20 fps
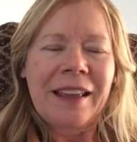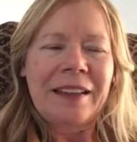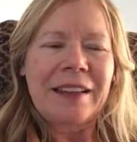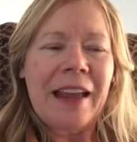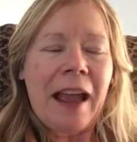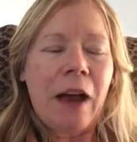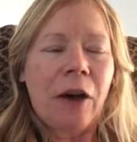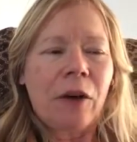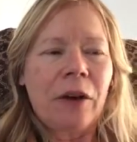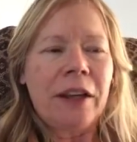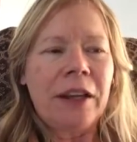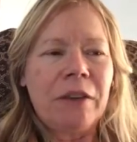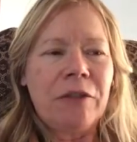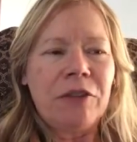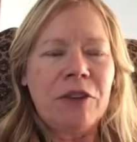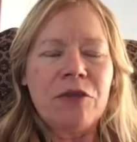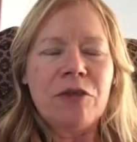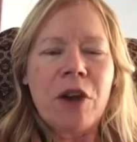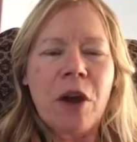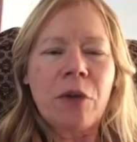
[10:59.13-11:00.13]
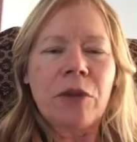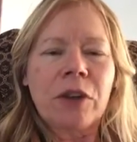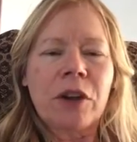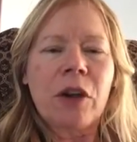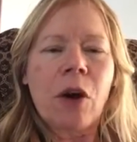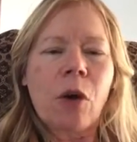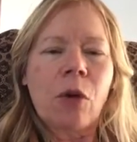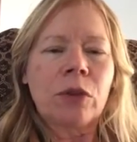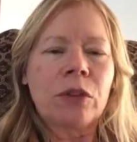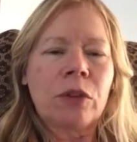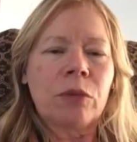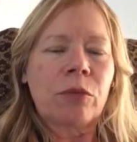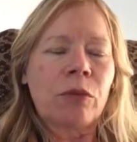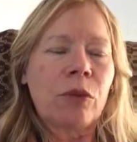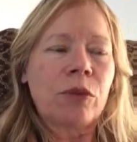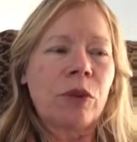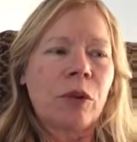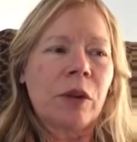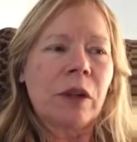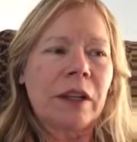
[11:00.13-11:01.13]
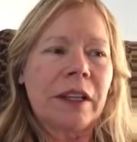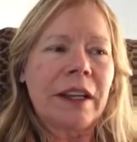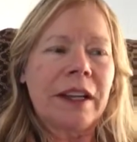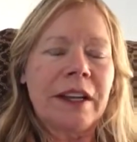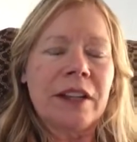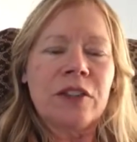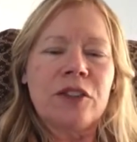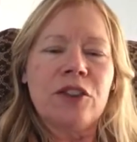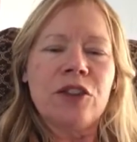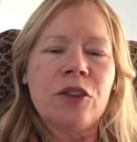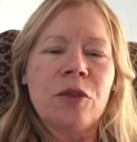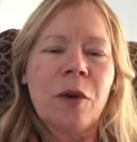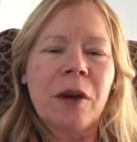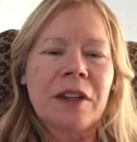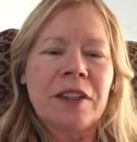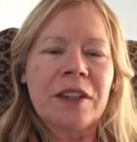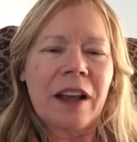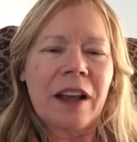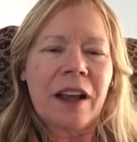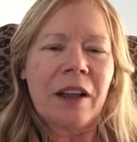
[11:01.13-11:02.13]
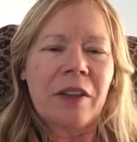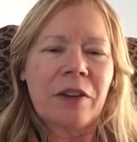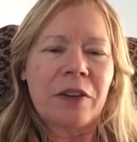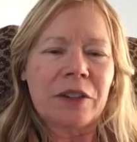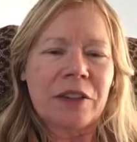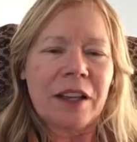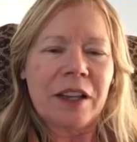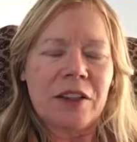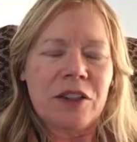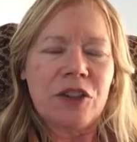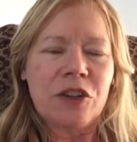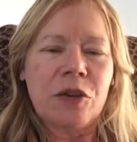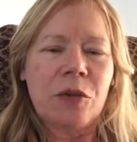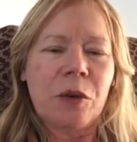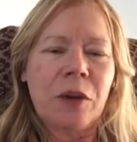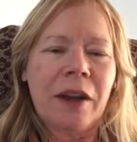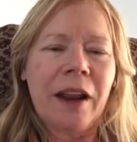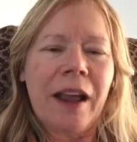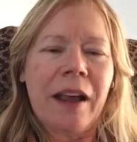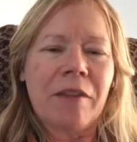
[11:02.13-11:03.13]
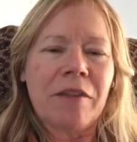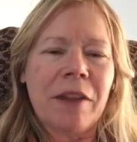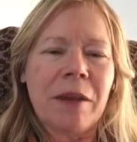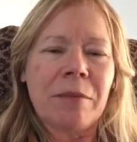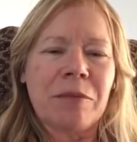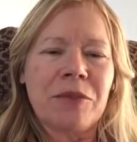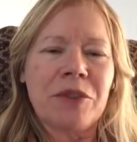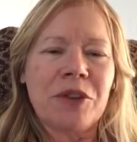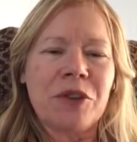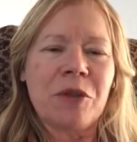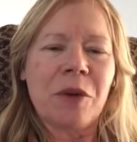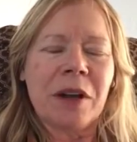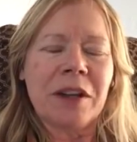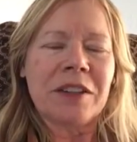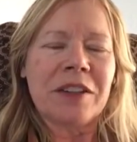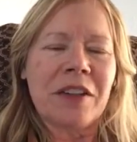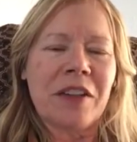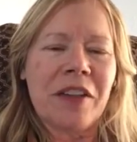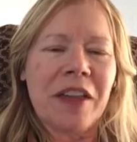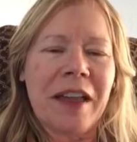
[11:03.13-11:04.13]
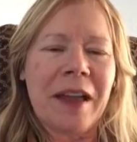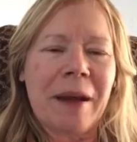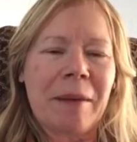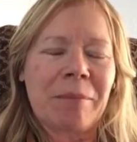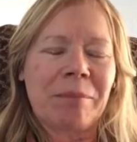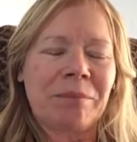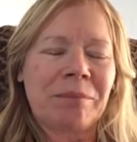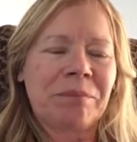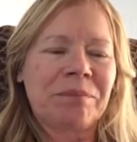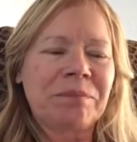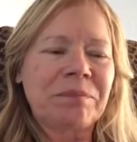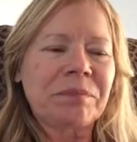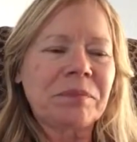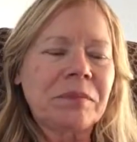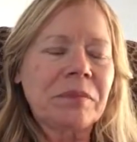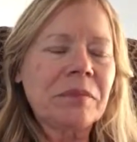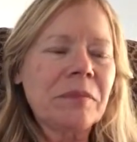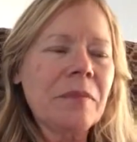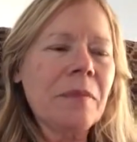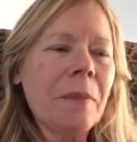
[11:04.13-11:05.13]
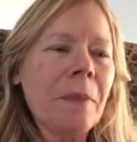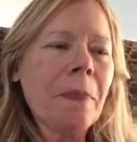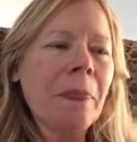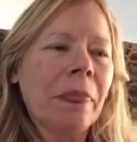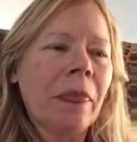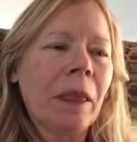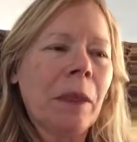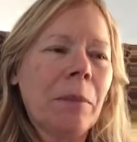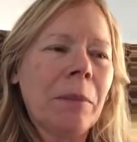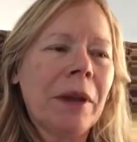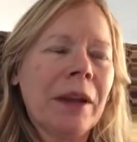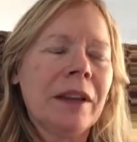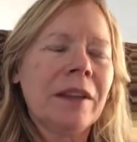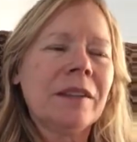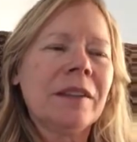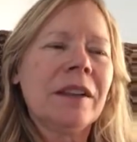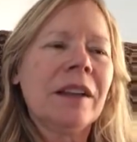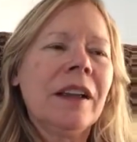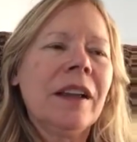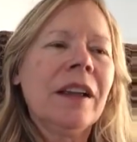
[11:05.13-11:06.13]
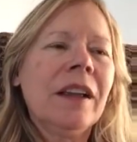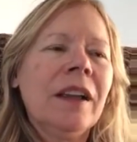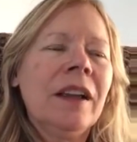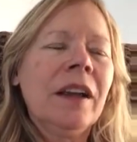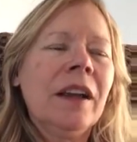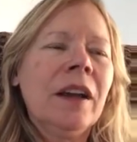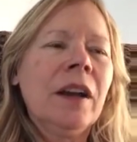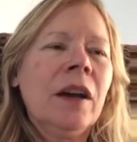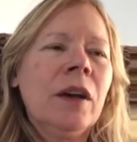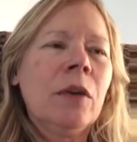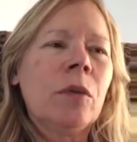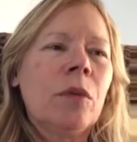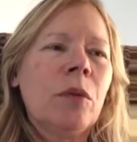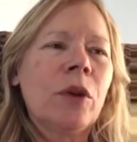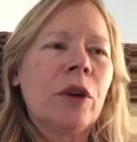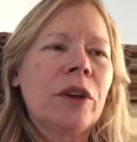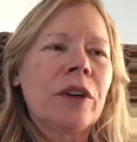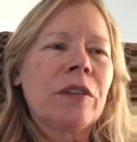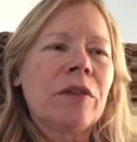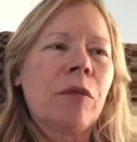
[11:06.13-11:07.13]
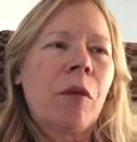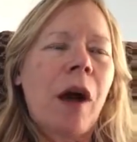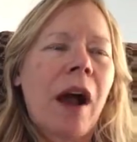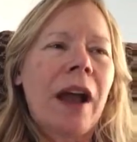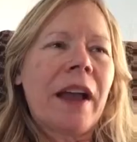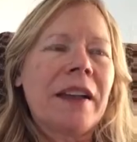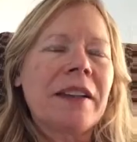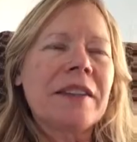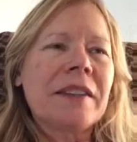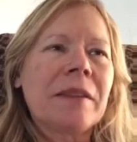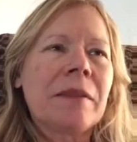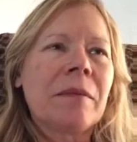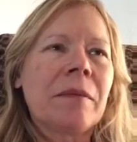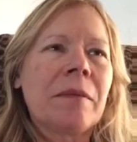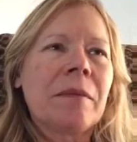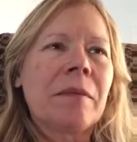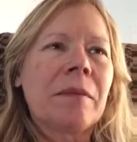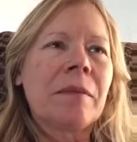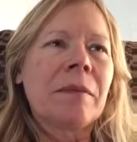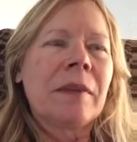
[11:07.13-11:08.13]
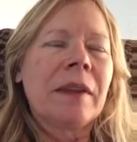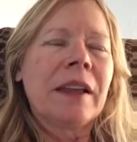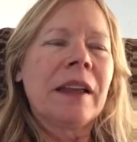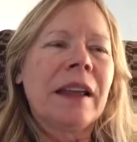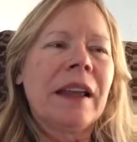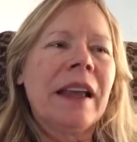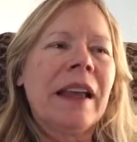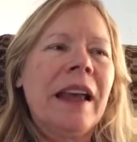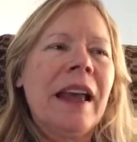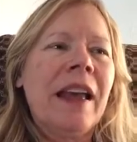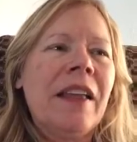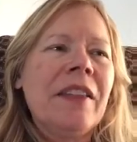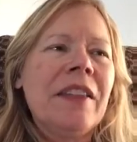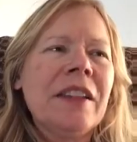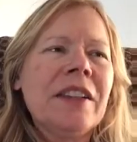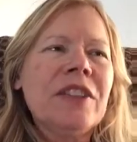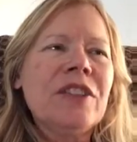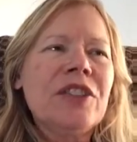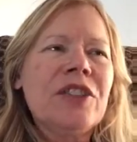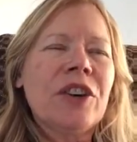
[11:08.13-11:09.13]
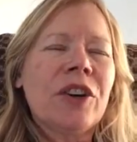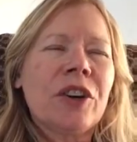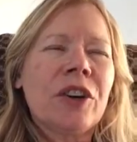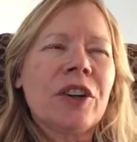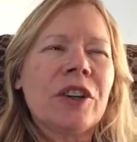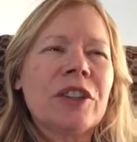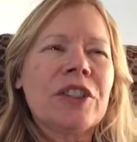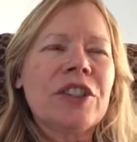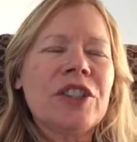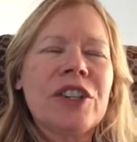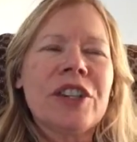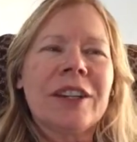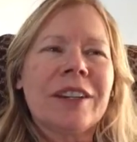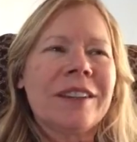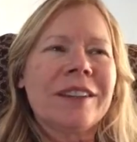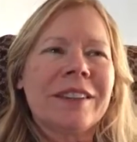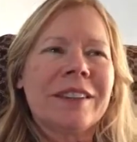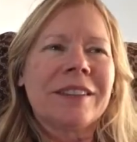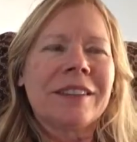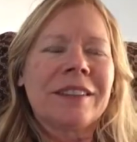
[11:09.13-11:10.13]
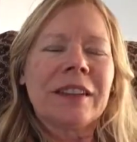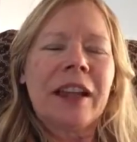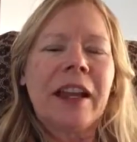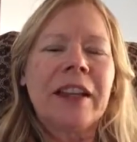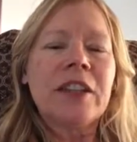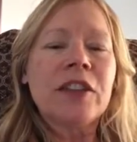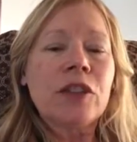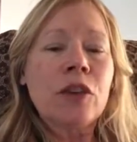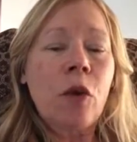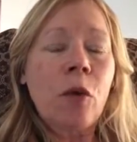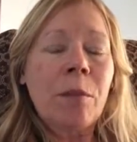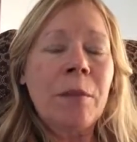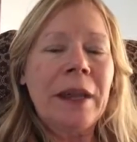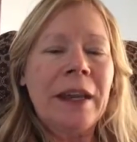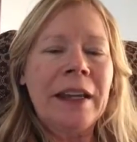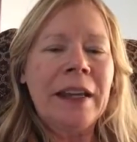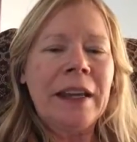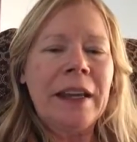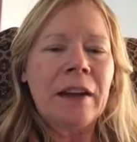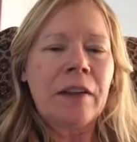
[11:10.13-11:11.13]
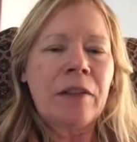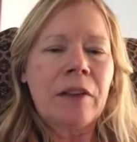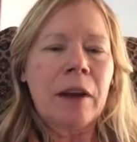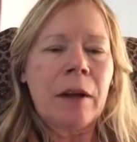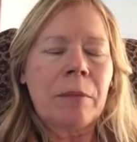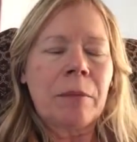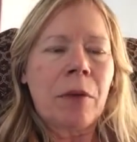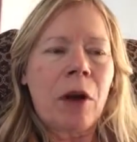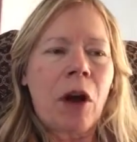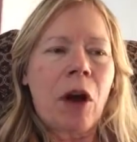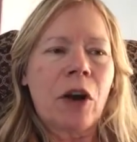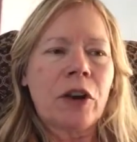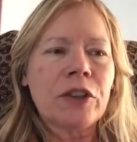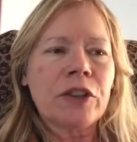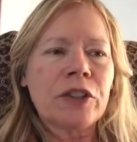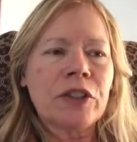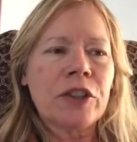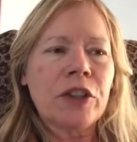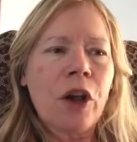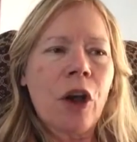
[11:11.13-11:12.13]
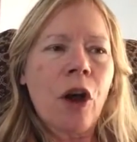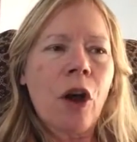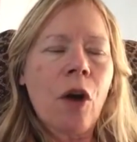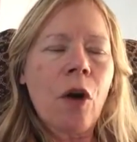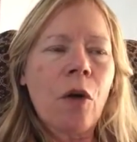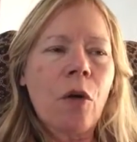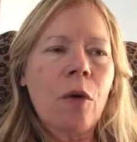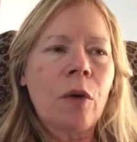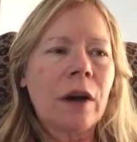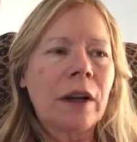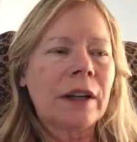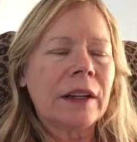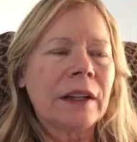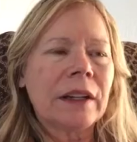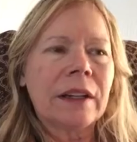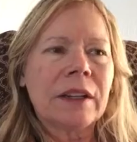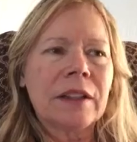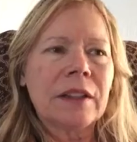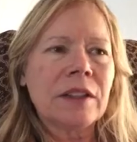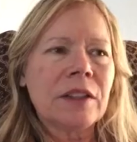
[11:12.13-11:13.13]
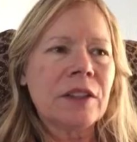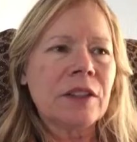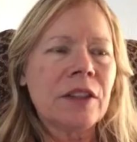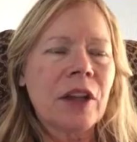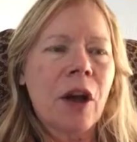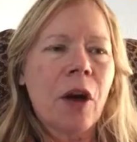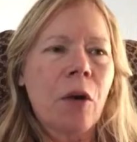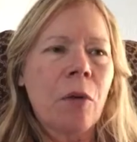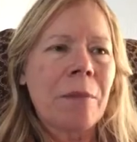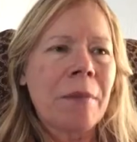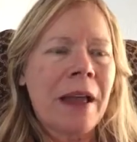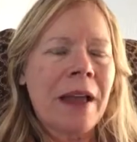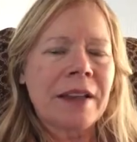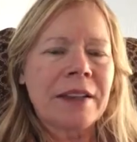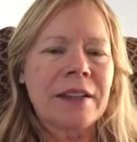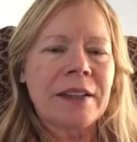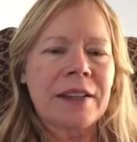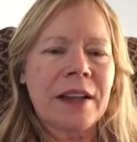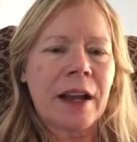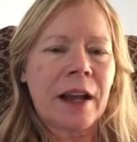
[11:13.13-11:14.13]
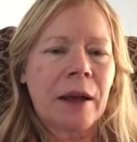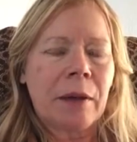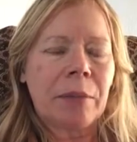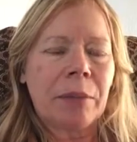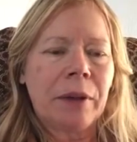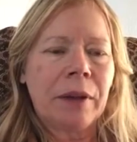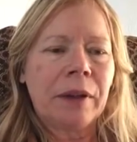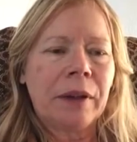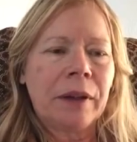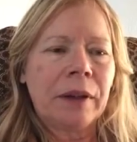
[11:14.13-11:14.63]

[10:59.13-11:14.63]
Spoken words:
Now, if you know the golden rule, it is do others as you would have them do unto them. But word of wise, this church, like so many of them, are so messed up.